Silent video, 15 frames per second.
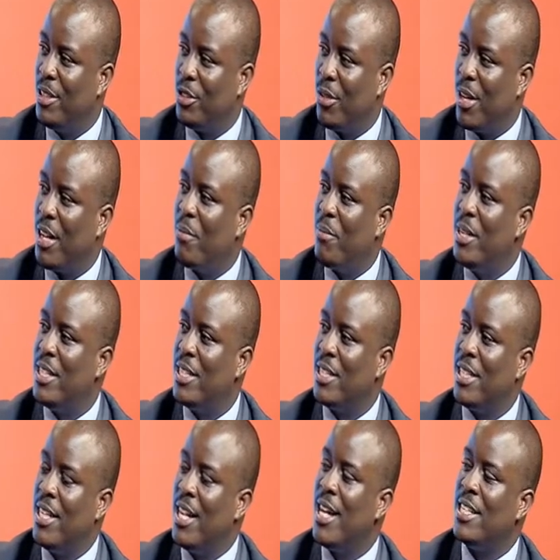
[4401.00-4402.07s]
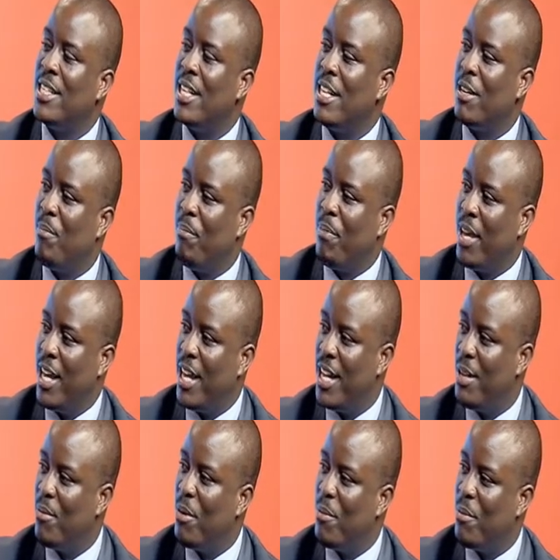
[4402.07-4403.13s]
So that means he doesn't pay
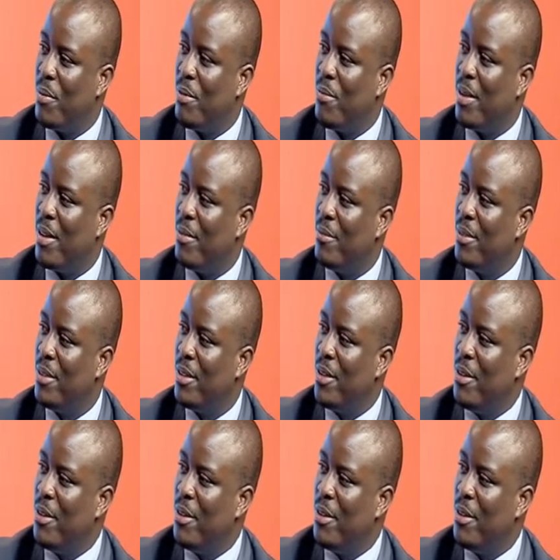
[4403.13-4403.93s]
any more premium,